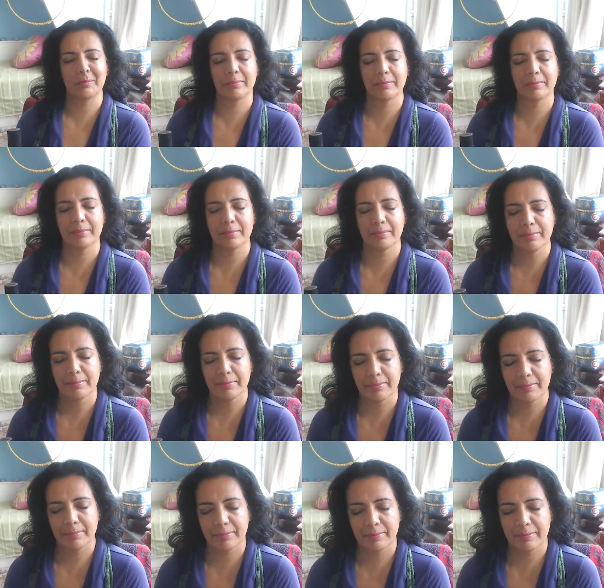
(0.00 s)

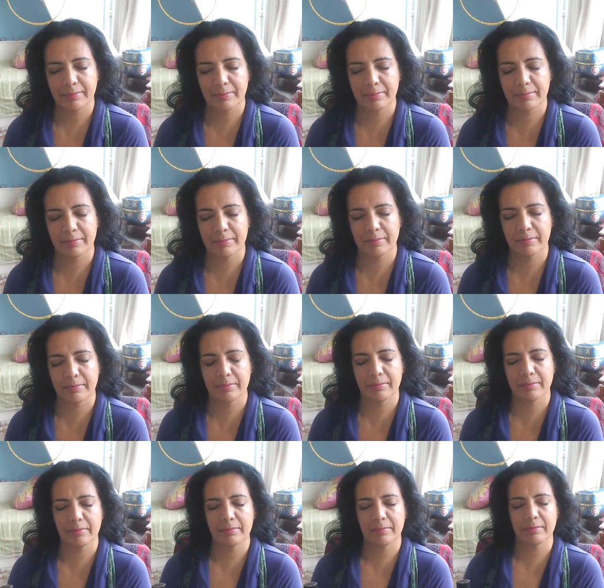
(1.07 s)

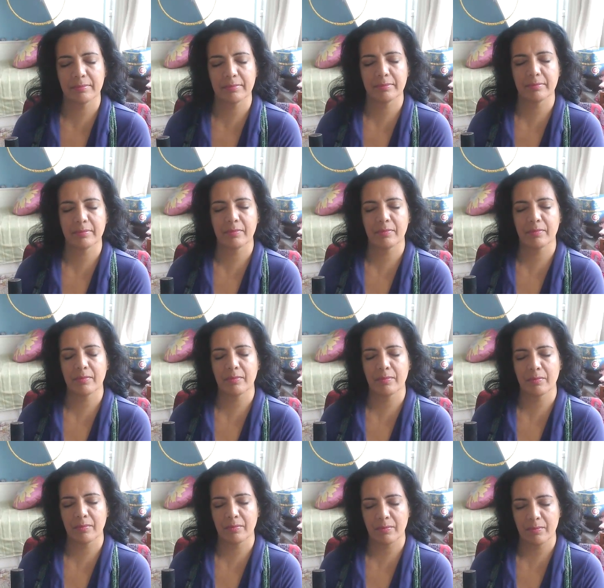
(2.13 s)
(no one is talking)